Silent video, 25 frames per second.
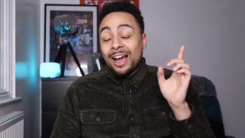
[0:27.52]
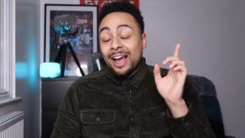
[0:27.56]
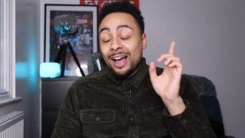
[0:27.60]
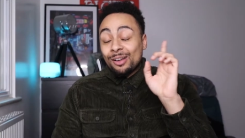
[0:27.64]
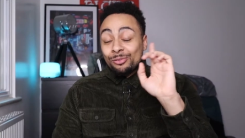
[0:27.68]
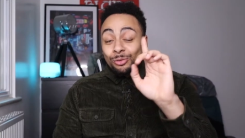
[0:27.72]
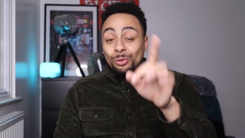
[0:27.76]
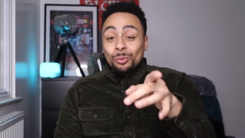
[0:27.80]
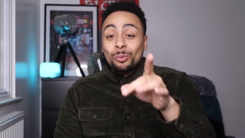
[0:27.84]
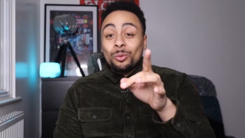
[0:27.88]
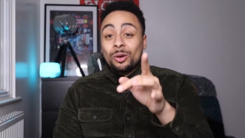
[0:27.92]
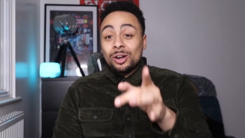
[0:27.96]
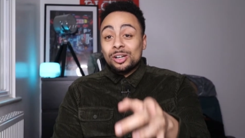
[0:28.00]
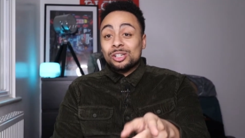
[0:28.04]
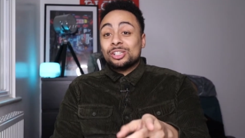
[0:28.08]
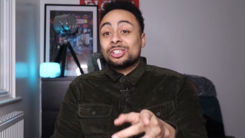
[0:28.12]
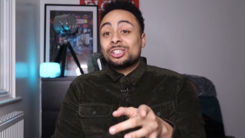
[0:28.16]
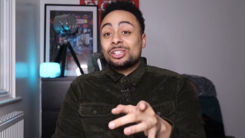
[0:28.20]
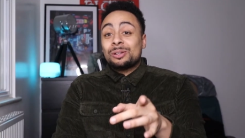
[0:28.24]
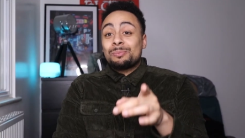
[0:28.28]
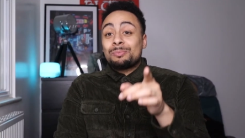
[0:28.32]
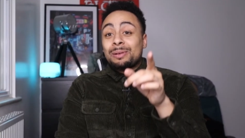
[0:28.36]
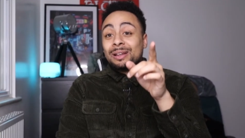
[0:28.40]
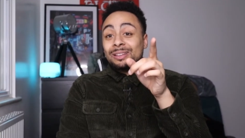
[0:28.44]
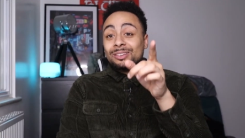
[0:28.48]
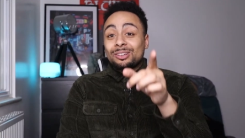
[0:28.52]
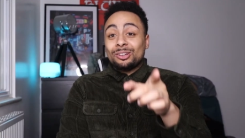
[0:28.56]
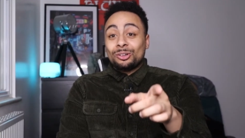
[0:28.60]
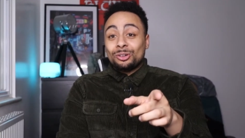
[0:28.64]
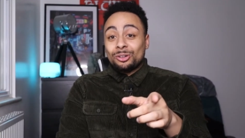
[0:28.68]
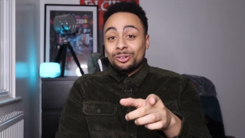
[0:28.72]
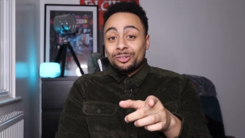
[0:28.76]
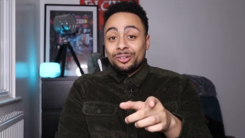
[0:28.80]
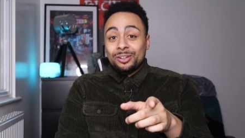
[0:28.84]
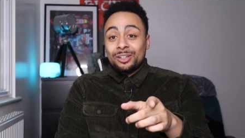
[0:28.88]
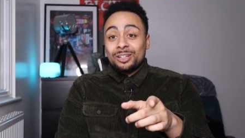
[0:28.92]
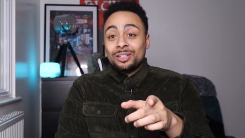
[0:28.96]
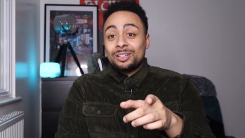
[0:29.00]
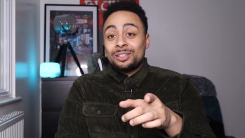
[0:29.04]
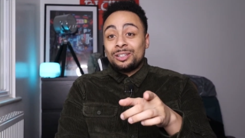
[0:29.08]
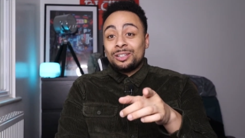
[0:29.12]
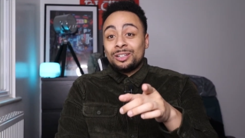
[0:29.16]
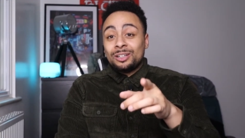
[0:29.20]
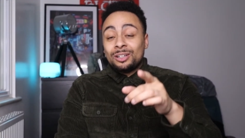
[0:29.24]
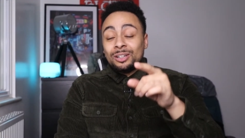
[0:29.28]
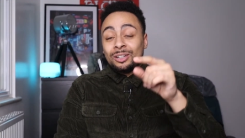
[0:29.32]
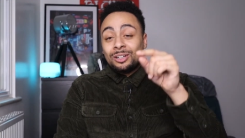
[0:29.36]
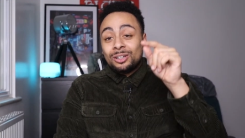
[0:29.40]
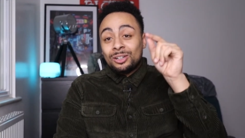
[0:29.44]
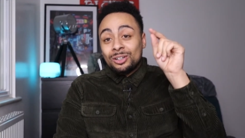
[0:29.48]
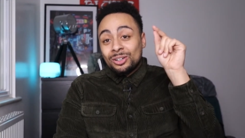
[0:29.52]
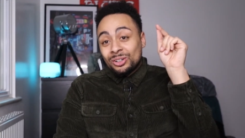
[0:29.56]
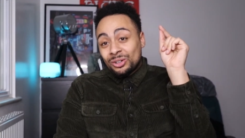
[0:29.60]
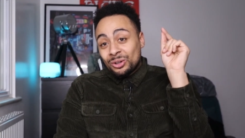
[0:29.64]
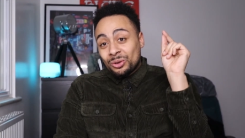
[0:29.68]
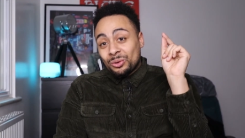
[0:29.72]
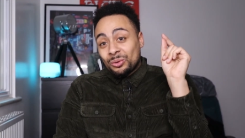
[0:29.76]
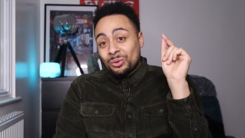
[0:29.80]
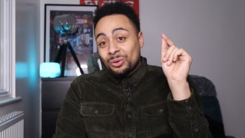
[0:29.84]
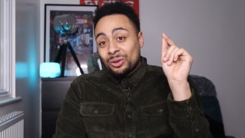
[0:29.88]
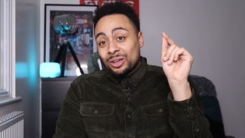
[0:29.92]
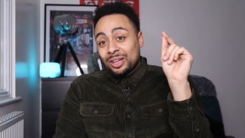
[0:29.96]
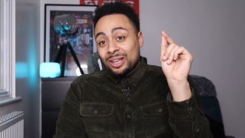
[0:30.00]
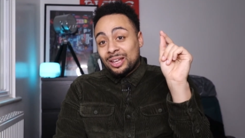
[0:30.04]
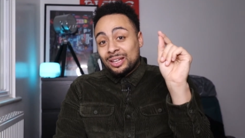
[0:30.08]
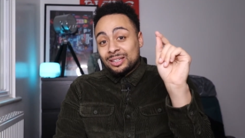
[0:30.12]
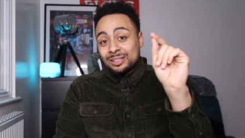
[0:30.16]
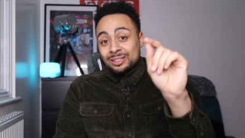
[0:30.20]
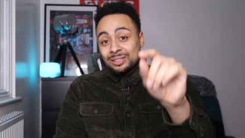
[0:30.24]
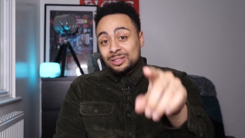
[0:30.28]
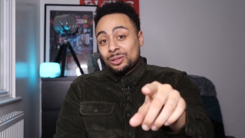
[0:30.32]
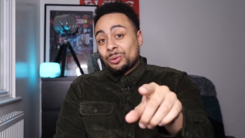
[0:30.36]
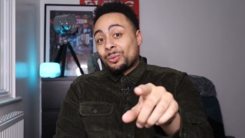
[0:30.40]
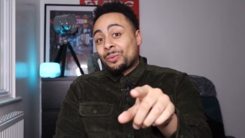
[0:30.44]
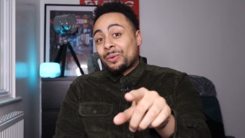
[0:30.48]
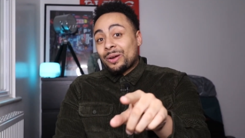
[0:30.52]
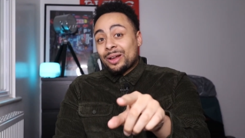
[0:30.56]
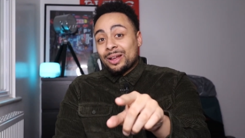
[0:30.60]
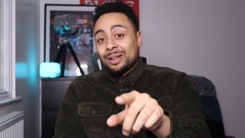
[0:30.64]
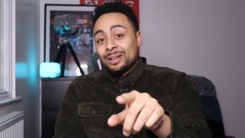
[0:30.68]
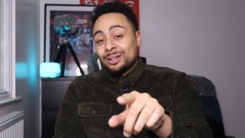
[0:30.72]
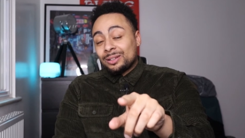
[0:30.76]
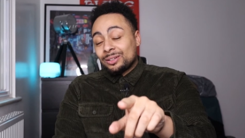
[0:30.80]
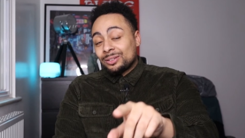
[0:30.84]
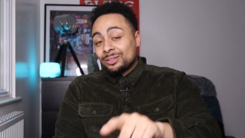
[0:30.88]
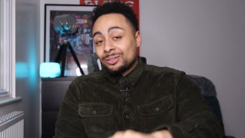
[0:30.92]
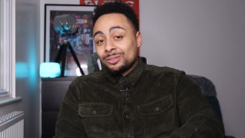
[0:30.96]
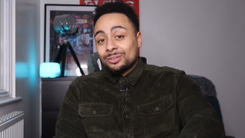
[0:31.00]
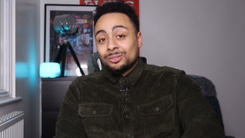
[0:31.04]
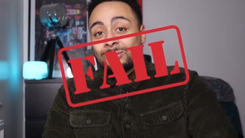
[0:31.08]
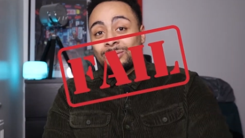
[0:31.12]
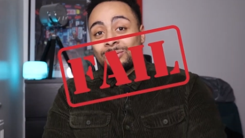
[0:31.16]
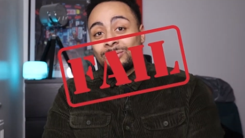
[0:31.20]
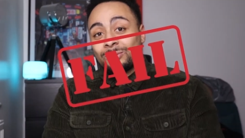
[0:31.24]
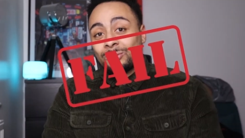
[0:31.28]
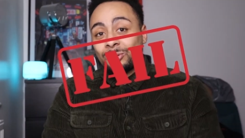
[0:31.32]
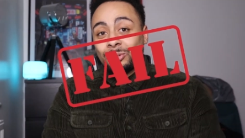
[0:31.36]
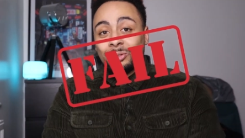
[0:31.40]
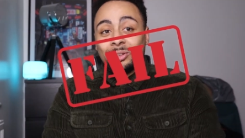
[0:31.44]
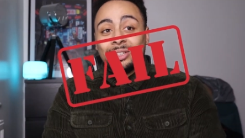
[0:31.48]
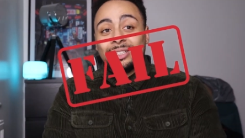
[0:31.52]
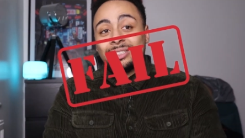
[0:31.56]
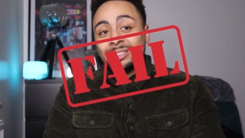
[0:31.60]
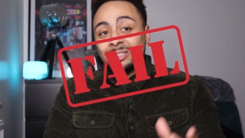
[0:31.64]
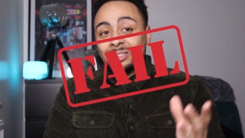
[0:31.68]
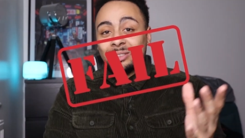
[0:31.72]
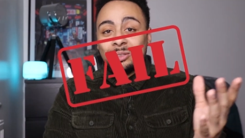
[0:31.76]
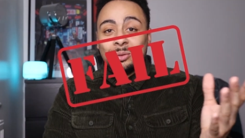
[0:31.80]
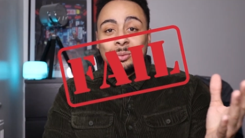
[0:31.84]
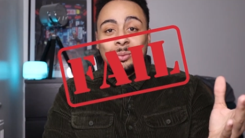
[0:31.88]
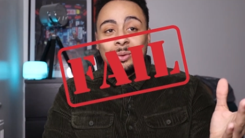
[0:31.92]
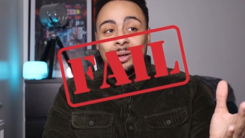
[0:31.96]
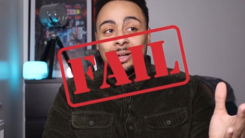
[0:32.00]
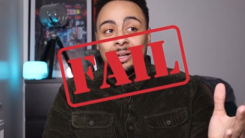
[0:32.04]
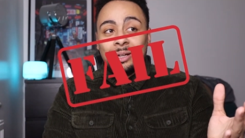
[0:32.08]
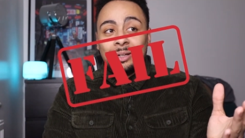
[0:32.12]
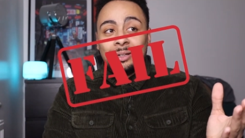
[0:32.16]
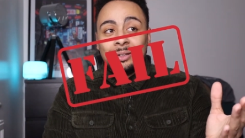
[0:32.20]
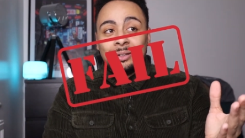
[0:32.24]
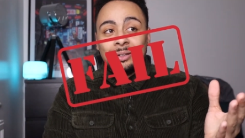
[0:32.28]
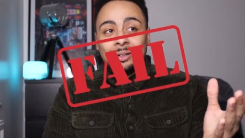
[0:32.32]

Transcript: haven't watched Mandalorian, it's the way. Well, this is the way.